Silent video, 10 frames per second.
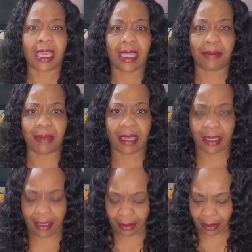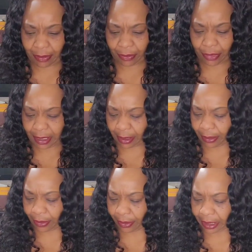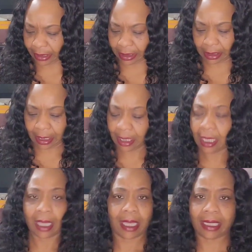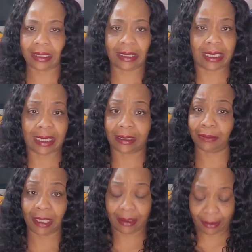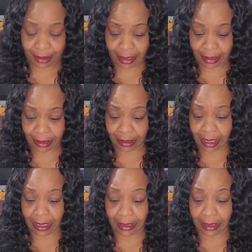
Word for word: headband wig girl because I ain't snatching my little edges.